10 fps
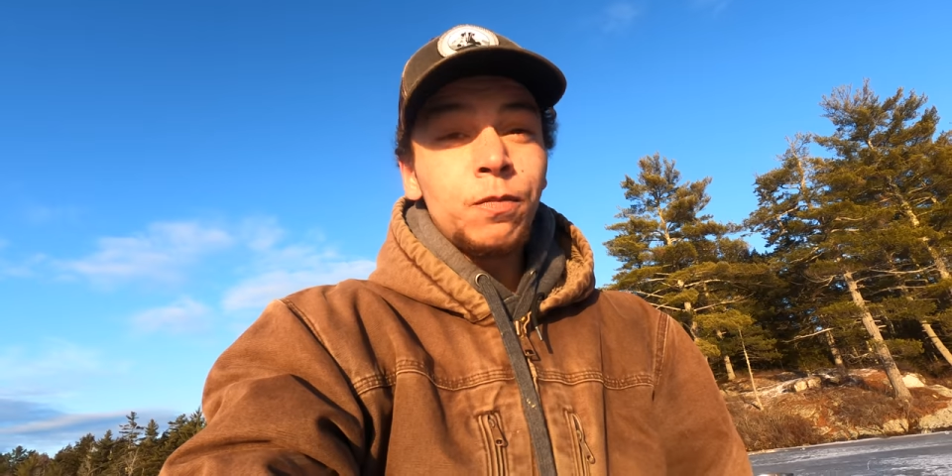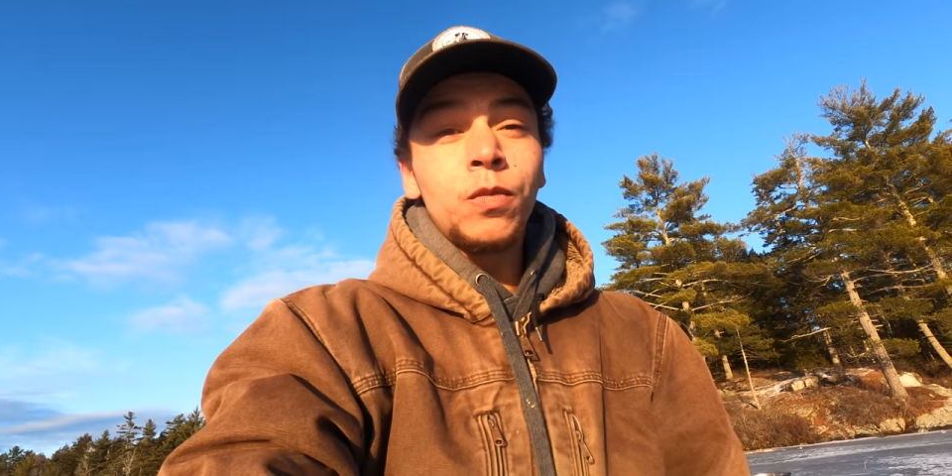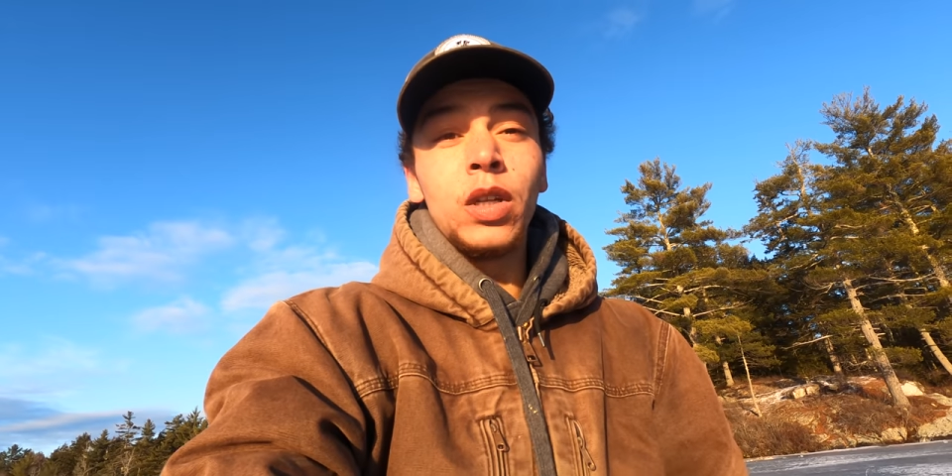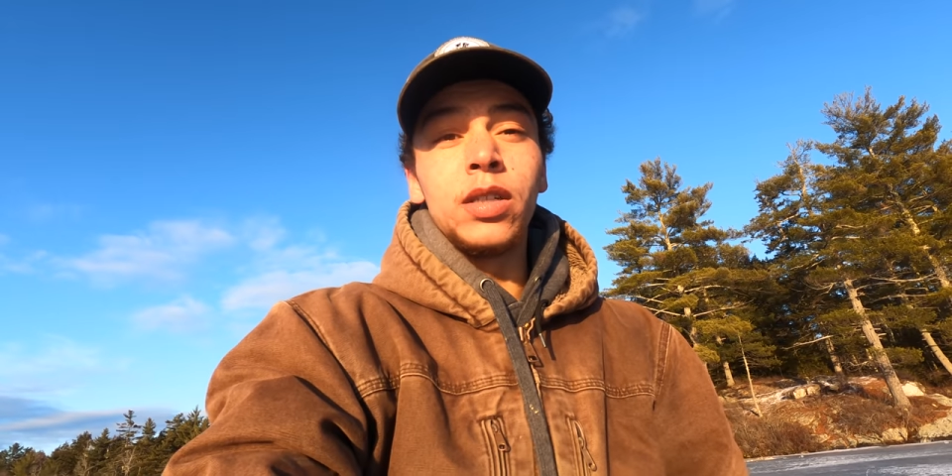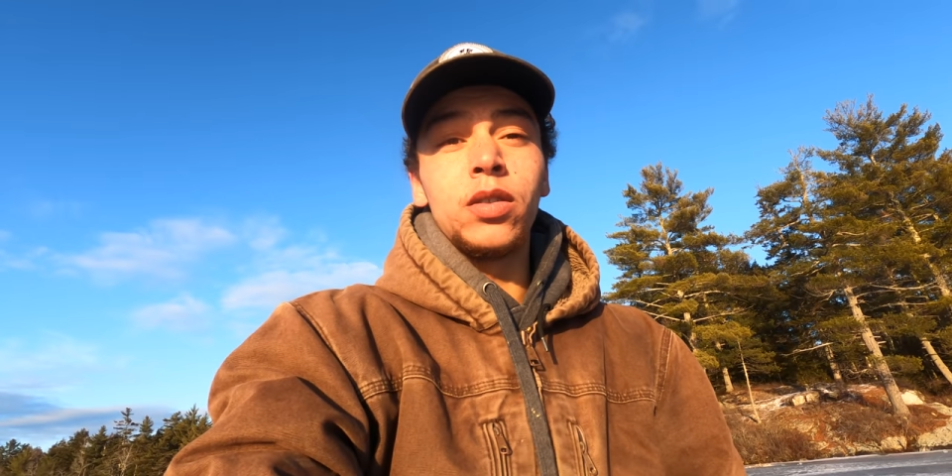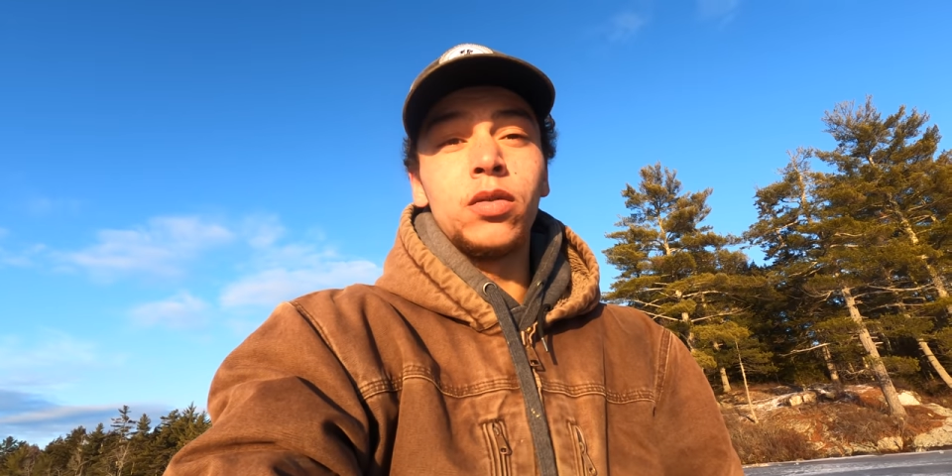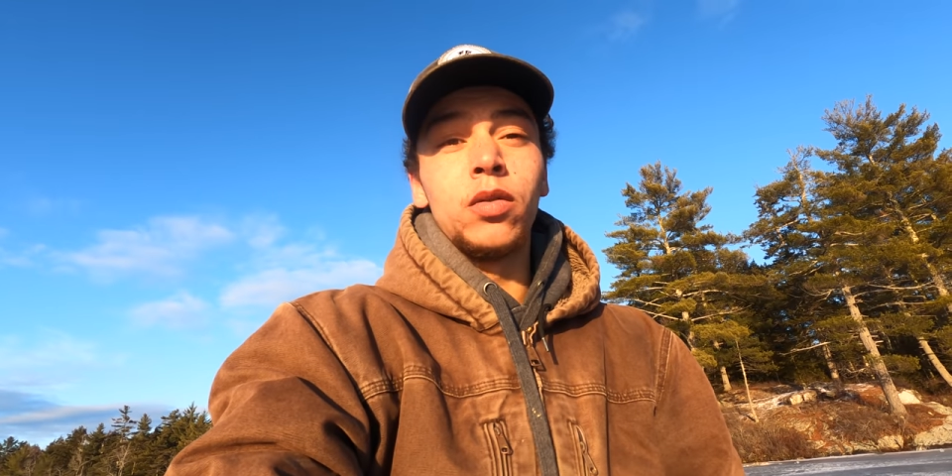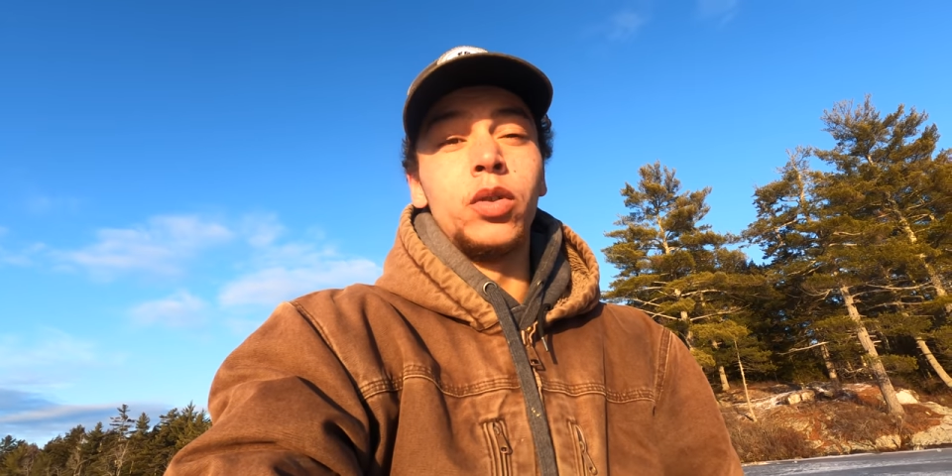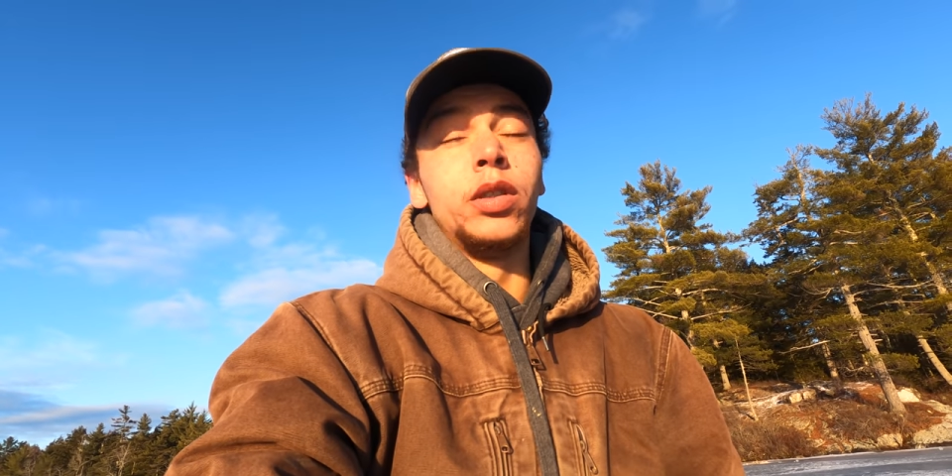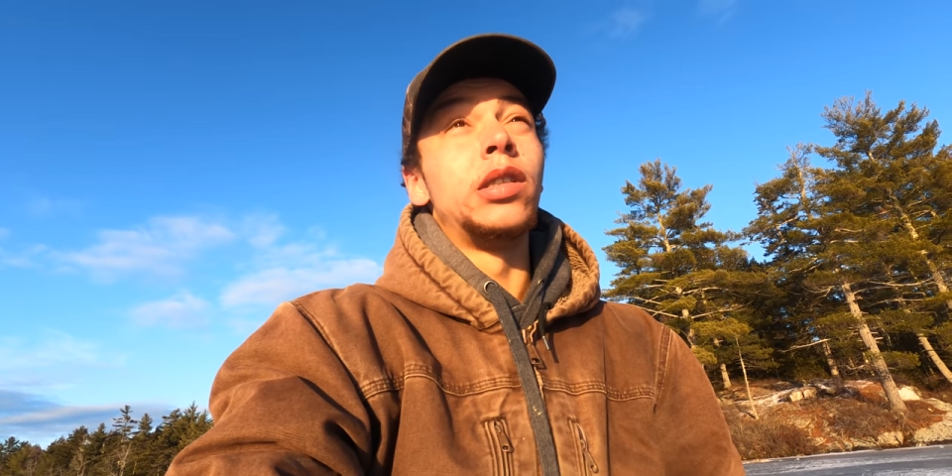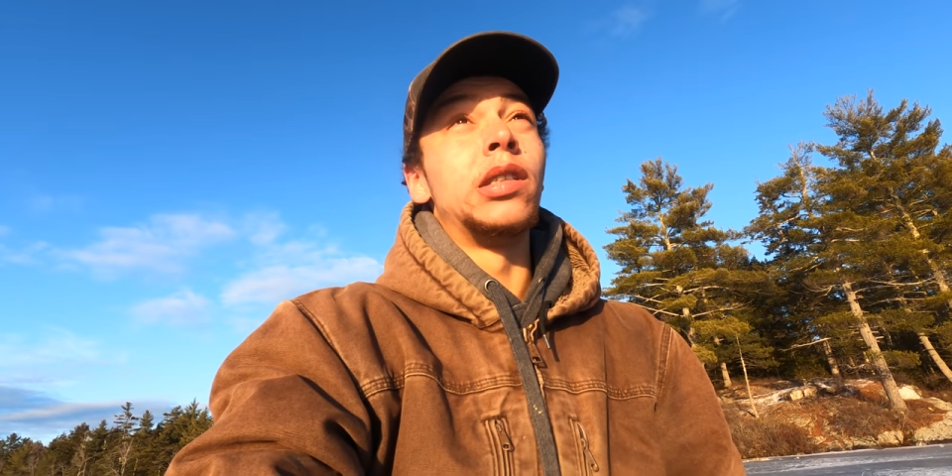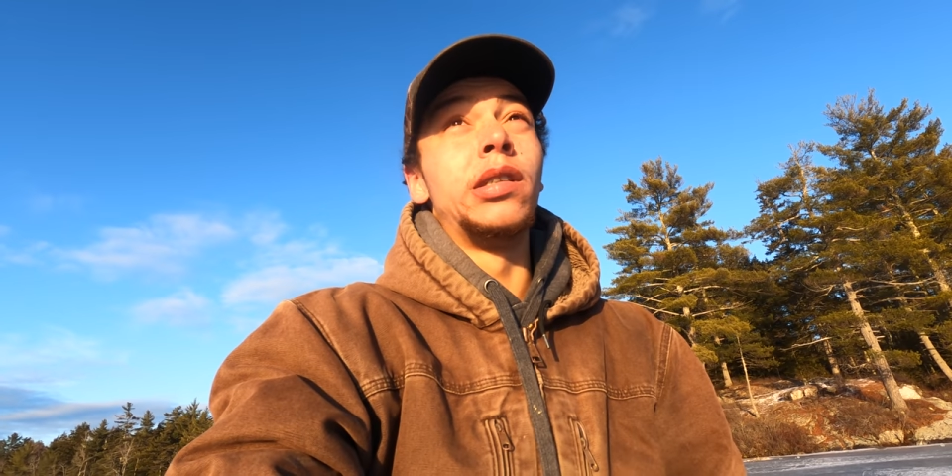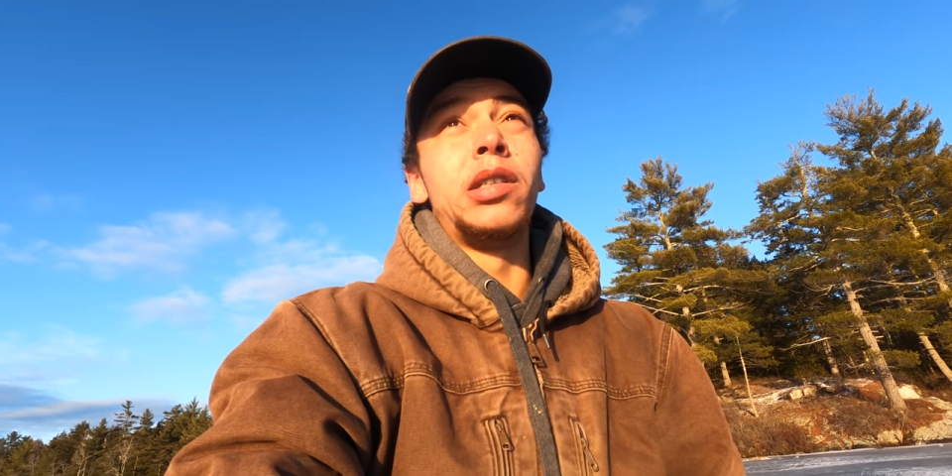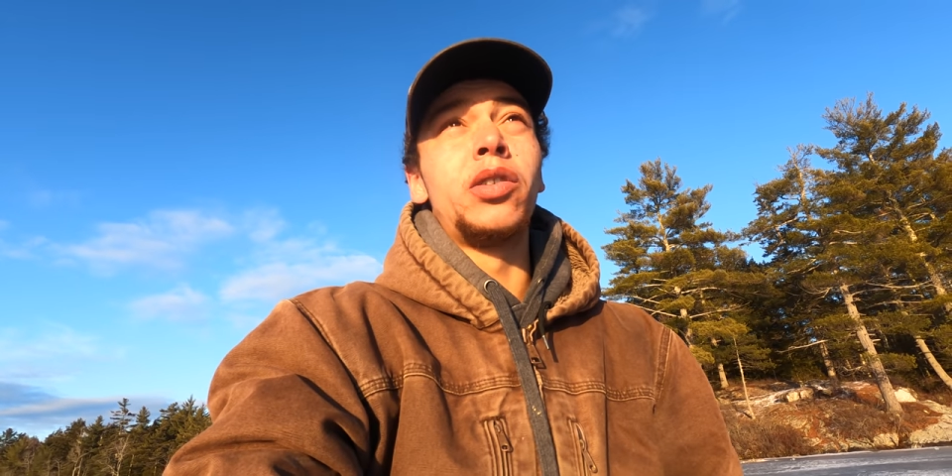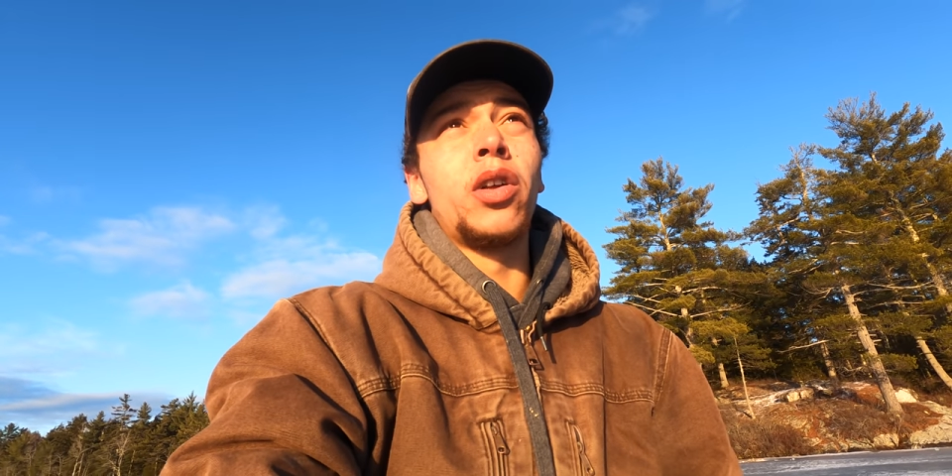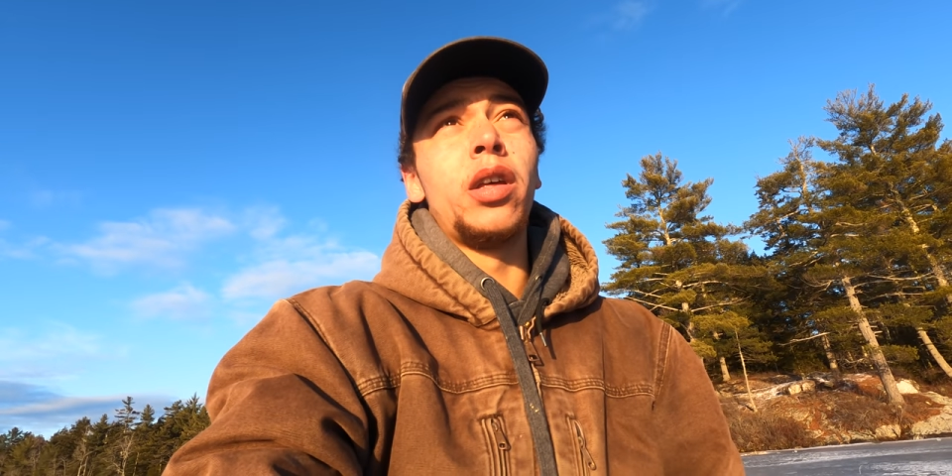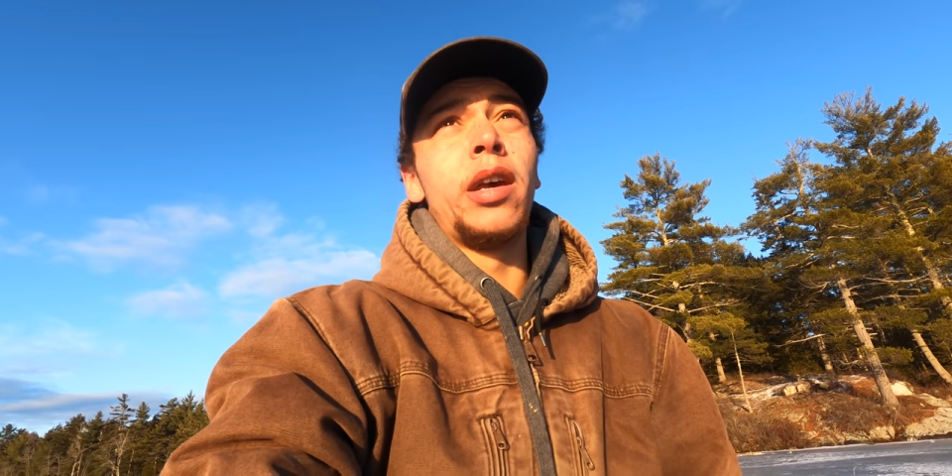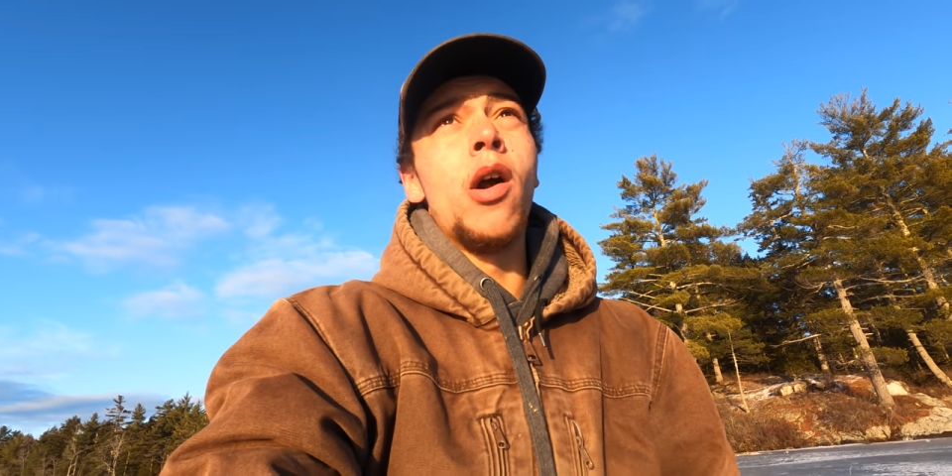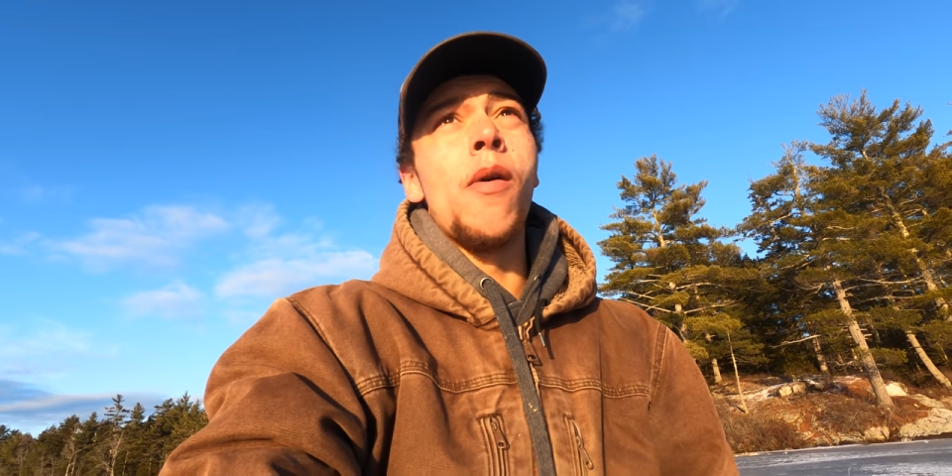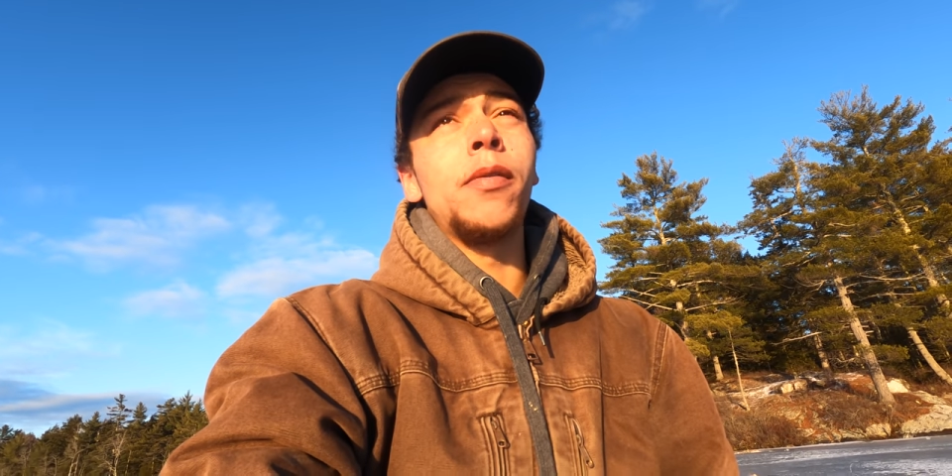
This was literally